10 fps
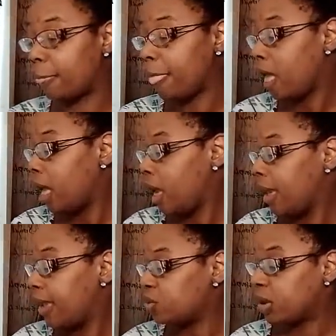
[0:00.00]
is what
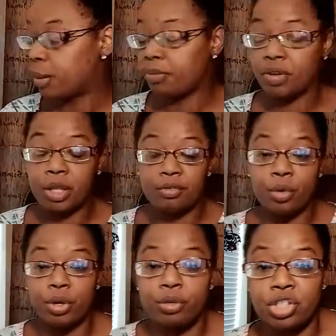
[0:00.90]
I'm feeling for you,
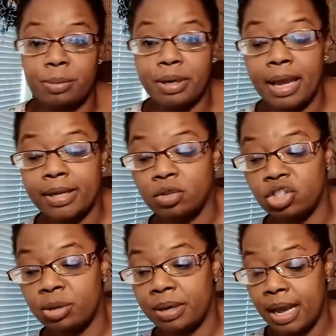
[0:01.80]
Gemini. So
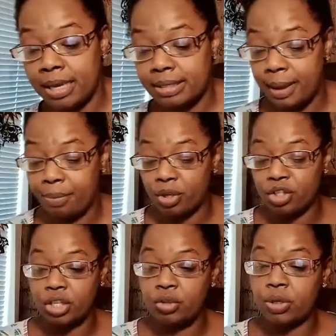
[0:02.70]
Geminis, I appreciate you.
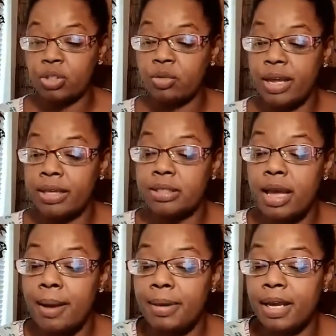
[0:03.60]
Until next time, next
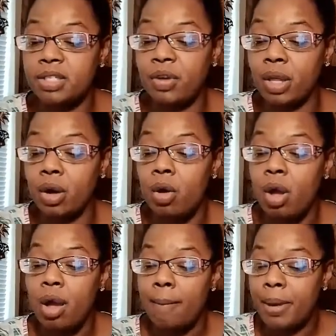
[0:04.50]
video, be
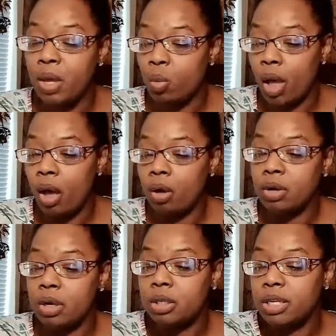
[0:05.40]
well. Take
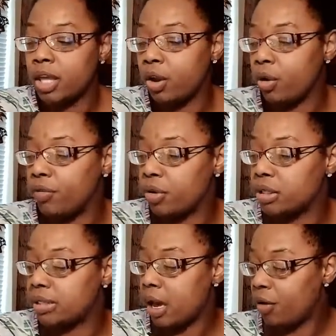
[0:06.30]
care of yourself,
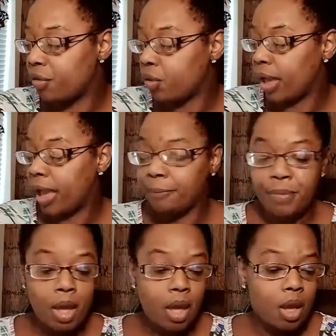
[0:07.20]
okay?
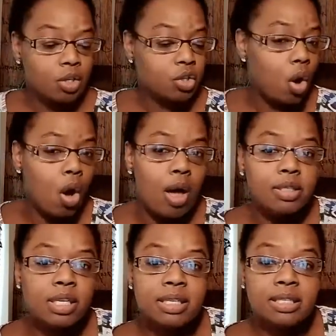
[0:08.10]
So on to the
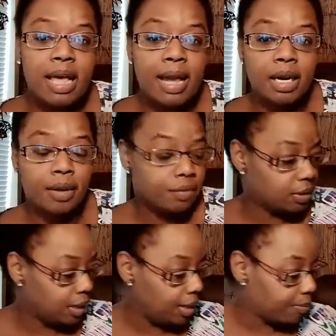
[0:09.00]
sign of
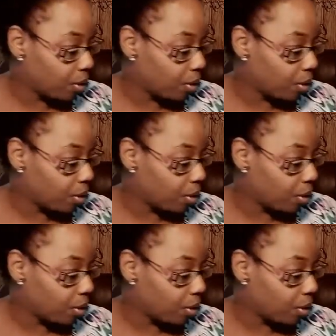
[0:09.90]
Libra.